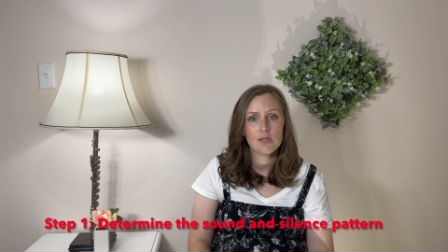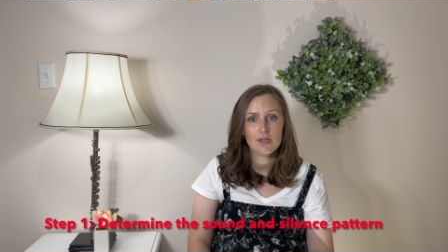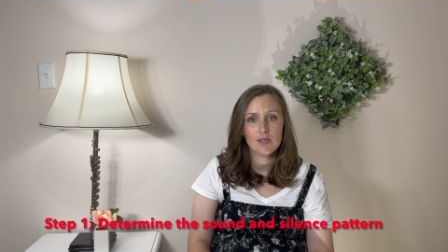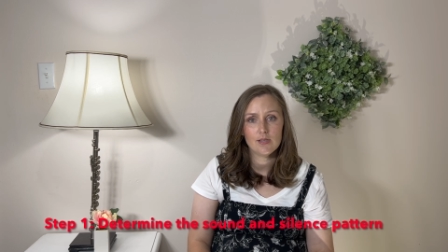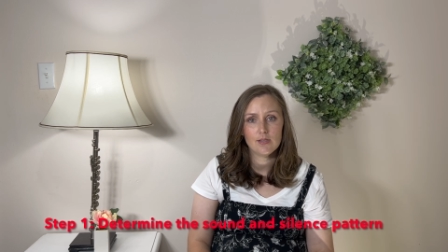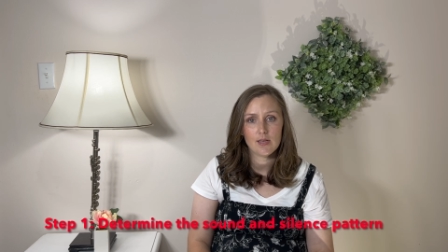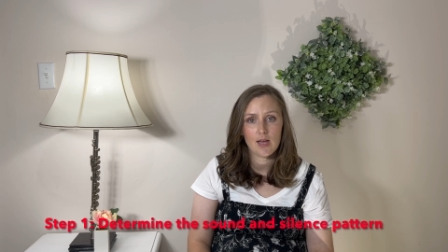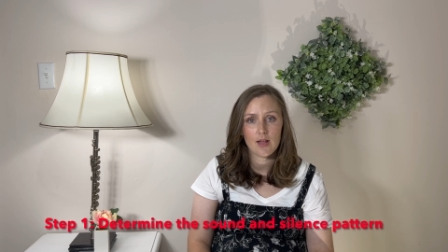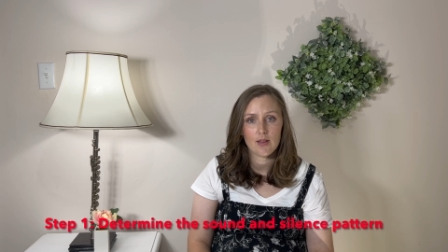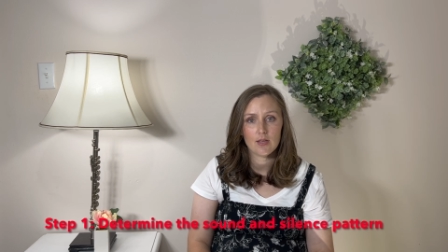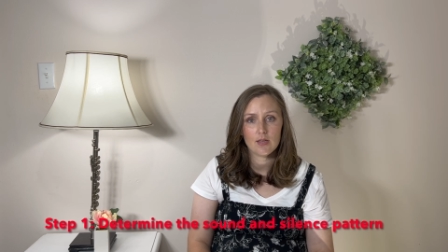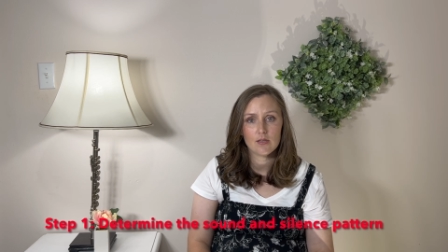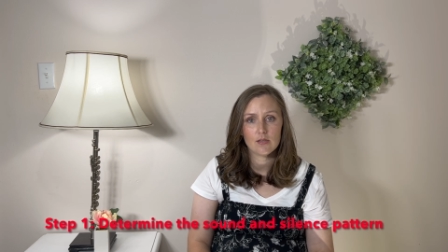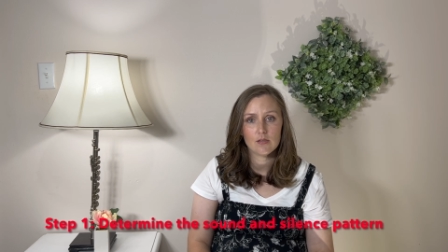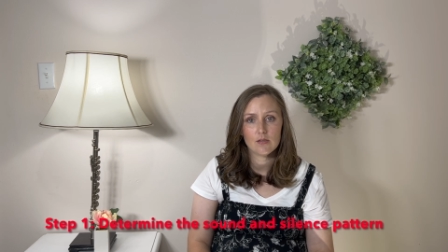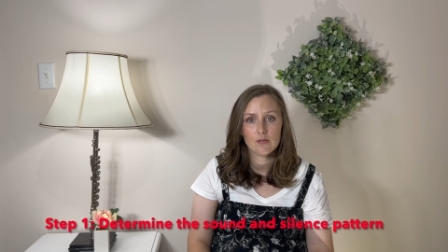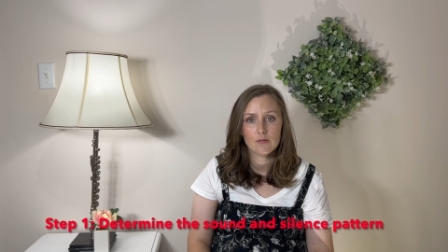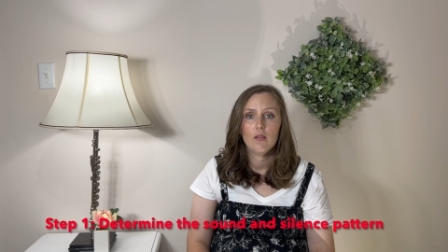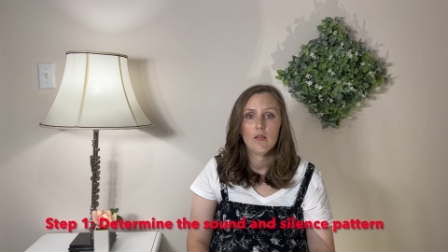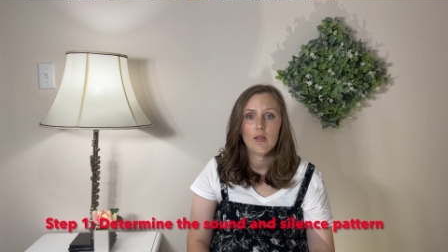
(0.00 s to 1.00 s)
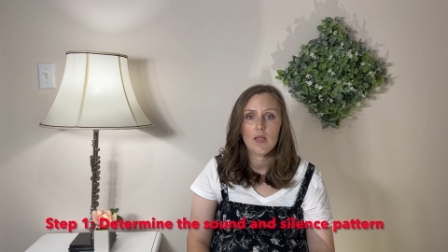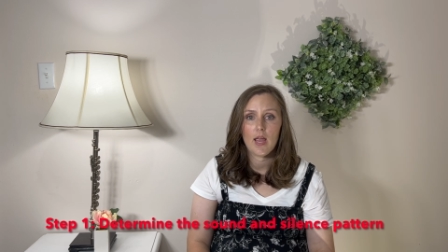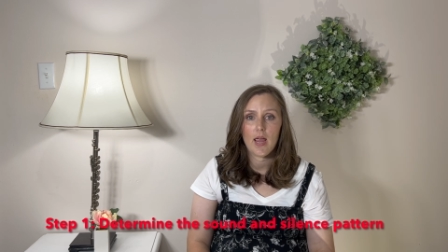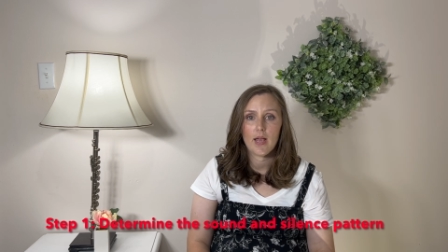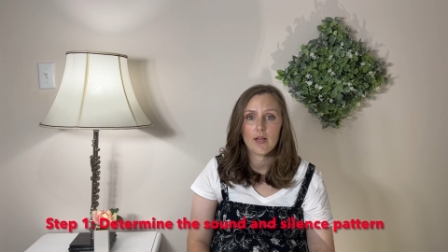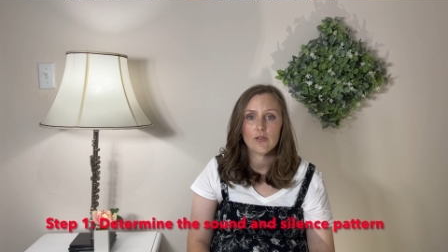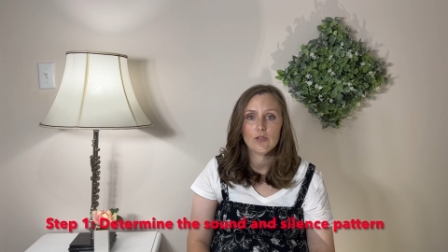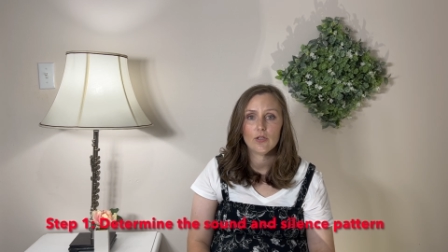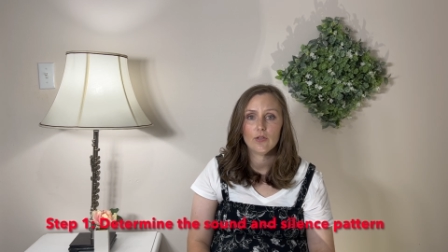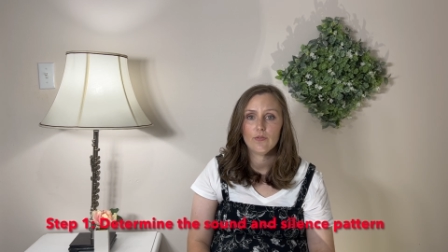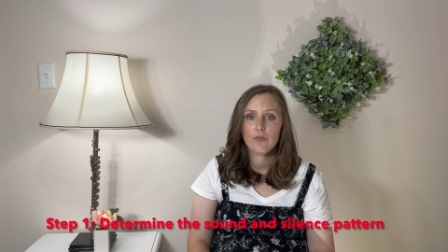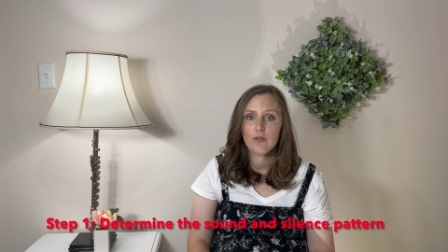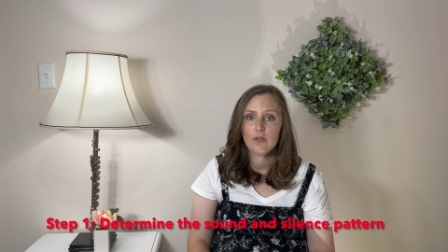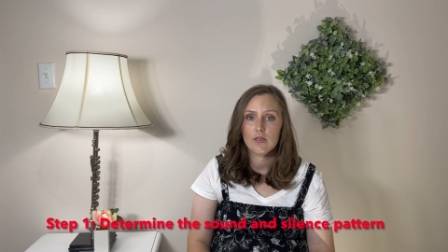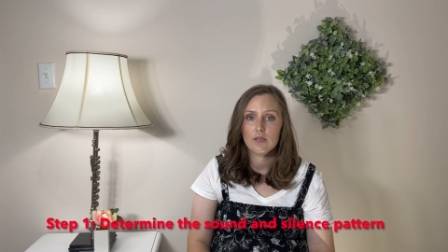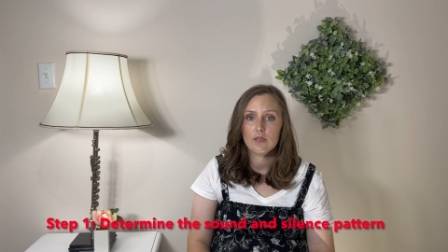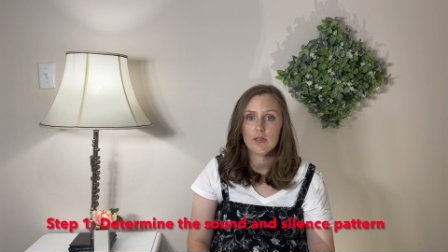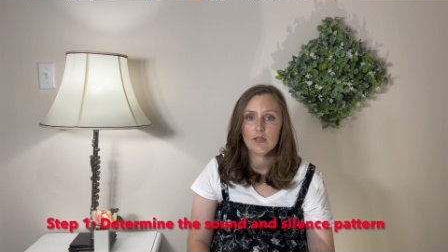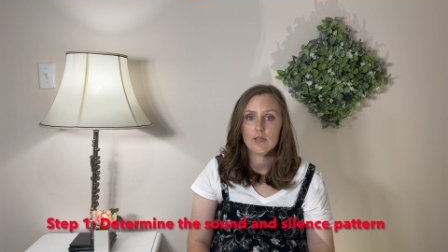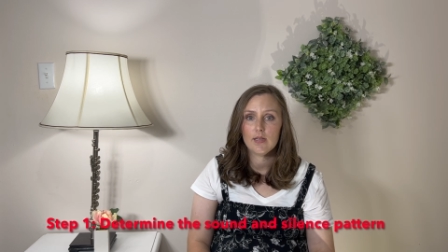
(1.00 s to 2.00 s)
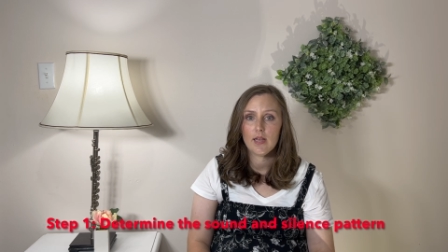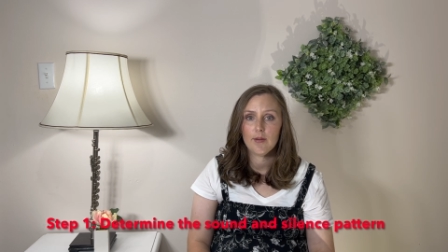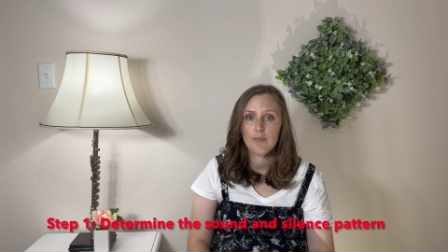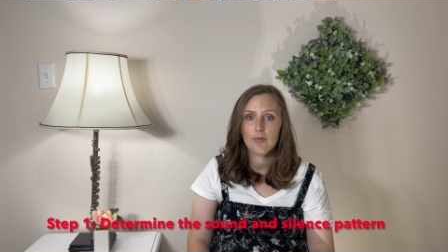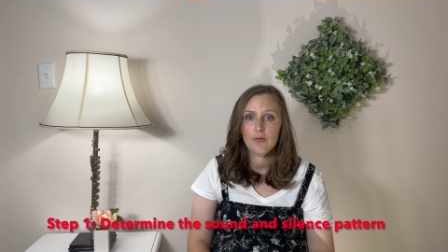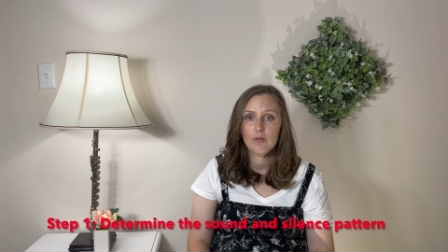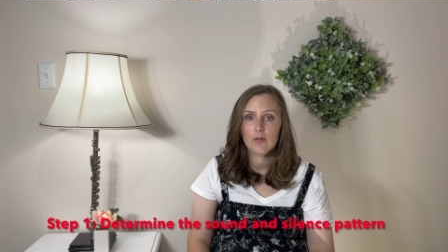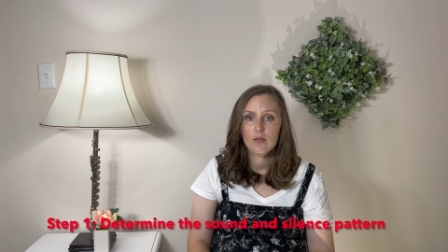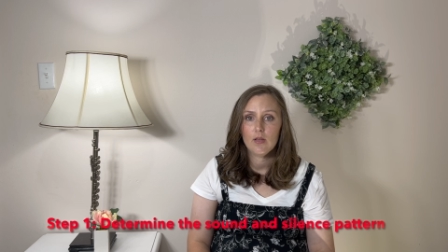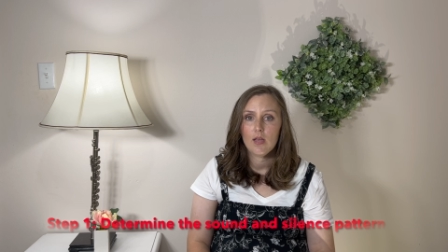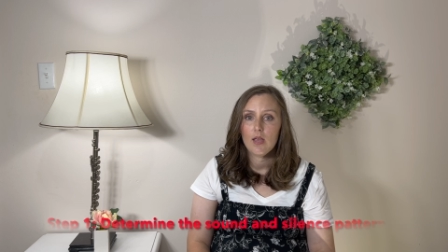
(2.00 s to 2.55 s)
the silence. The answer for this example